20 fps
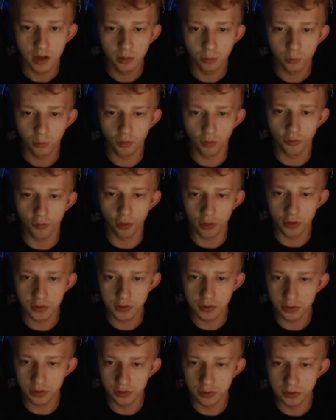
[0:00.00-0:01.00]

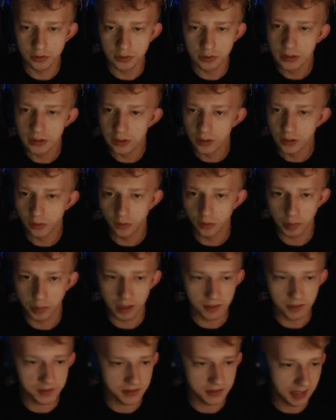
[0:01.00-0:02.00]
reversal for
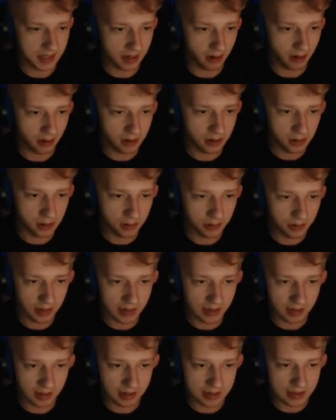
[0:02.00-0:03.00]
Miles's character that
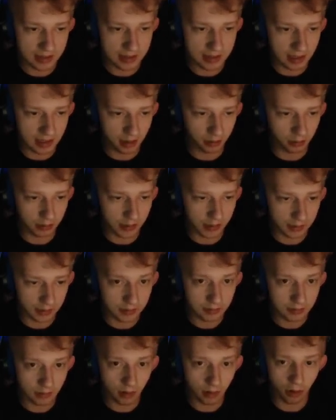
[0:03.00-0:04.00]
he can now like
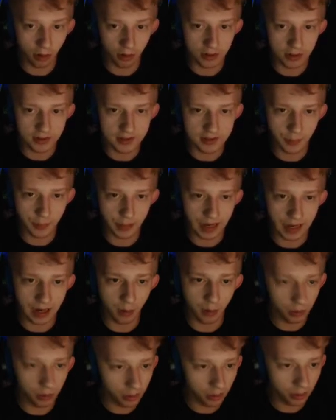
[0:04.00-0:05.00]
harness the
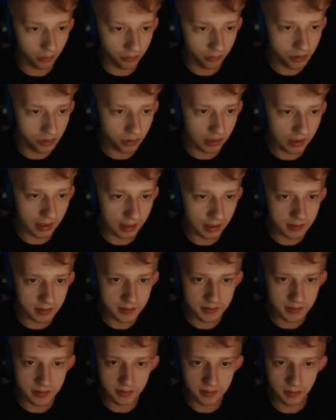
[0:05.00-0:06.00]
power of the
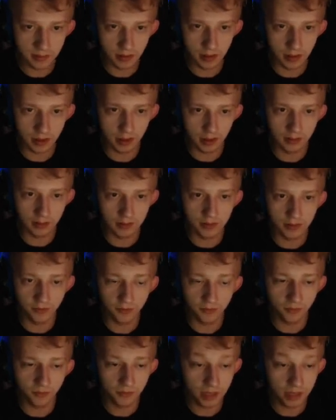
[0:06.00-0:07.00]
dragons to
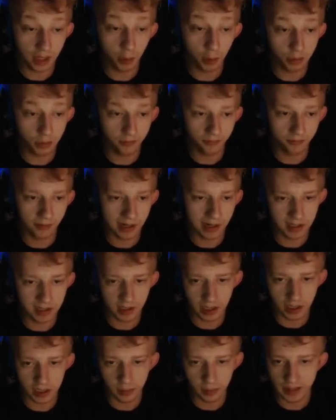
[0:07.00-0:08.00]
help him fight in
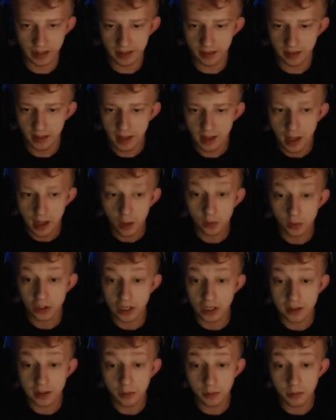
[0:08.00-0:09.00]
combat, which I
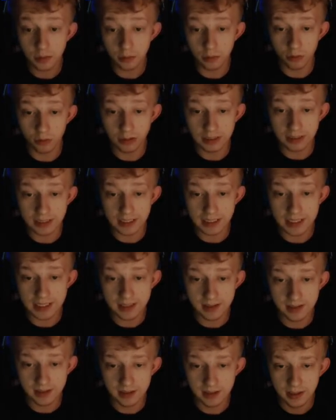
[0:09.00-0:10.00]
think would be really
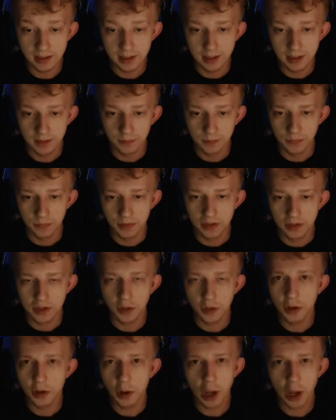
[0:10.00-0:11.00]
neat.
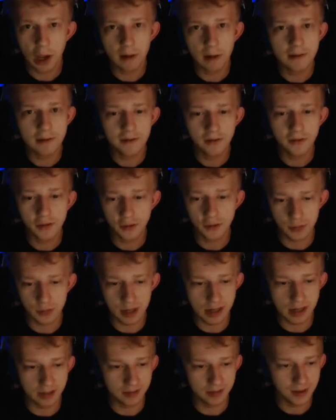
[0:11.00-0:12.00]
Don't know how he feels
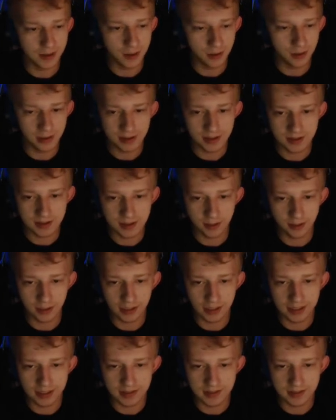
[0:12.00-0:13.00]
about it though, considering
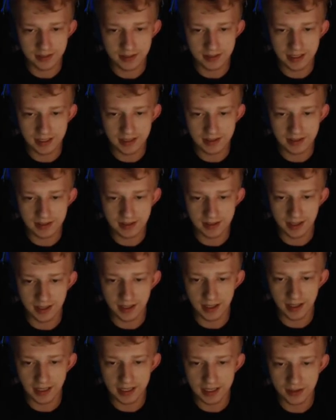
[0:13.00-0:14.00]
his
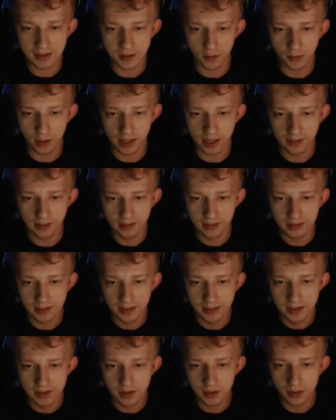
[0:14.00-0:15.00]
history.
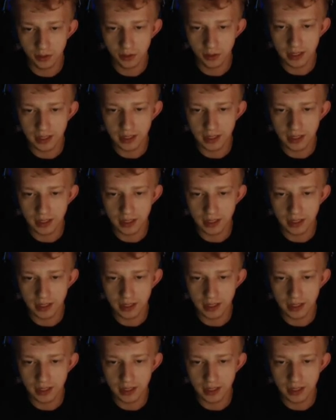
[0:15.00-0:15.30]
So I